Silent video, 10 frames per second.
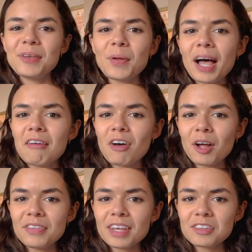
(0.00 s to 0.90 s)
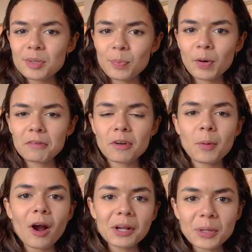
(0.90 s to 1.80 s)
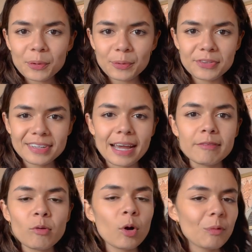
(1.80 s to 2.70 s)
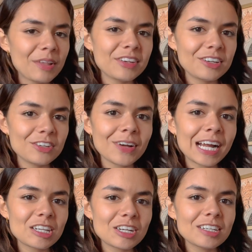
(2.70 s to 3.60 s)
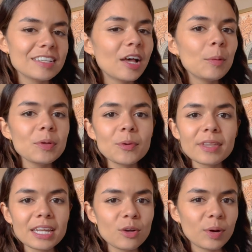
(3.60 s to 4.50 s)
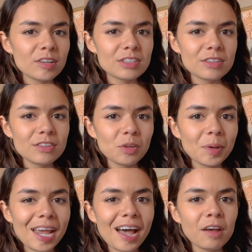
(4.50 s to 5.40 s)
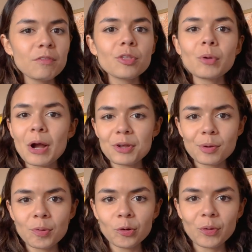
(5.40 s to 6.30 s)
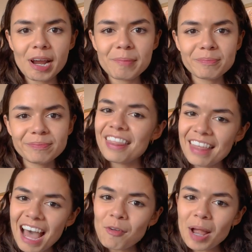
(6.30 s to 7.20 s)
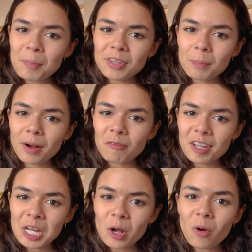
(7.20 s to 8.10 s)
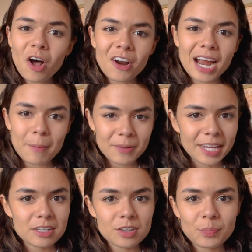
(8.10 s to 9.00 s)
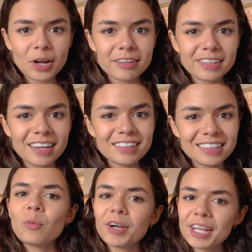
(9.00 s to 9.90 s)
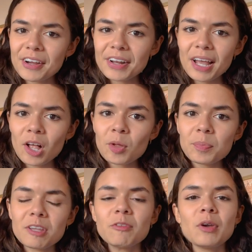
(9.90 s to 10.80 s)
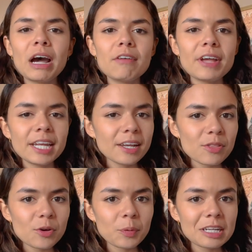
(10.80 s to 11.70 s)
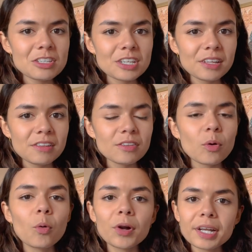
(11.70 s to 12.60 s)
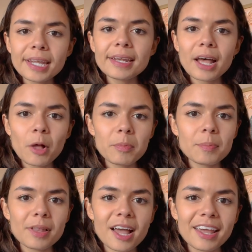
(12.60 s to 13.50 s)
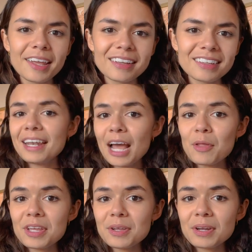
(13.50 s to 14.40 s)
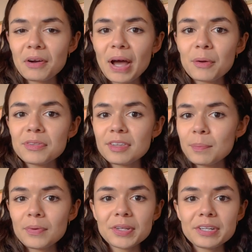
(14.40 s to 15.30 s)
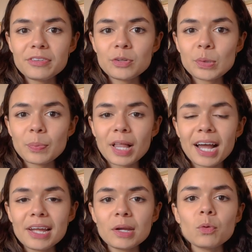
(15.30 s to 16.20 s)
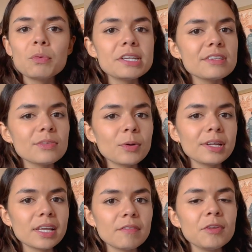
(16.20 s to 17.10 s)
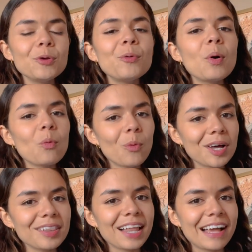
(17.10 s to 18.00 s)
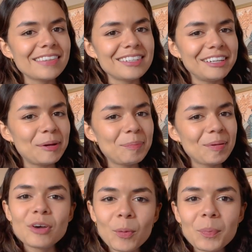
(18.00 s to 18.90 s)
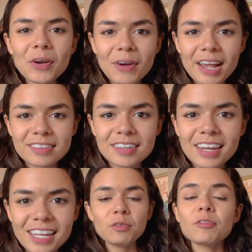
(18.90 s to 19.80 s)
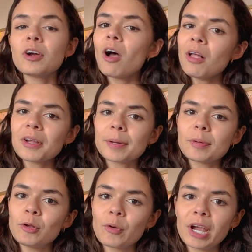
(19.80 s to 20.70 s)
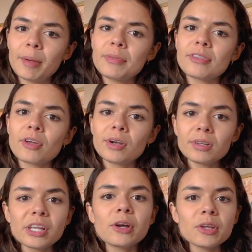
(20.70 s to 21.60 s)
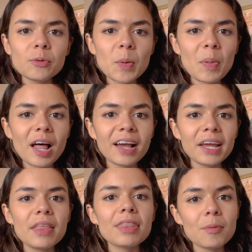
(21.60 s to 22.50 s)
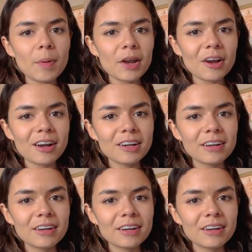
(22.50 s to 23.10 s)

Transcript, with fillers: You'll have on-site support from our local staff or resident director to help you with any questions you may have throughout your program. That wraps up our video on our application process. We're here to help if you have any other questions or need help applying. Now that you know how simple it is to apply, we just wanna give you one last tip. Don't procrastinate. For all our programs, the earlier you apply, the better.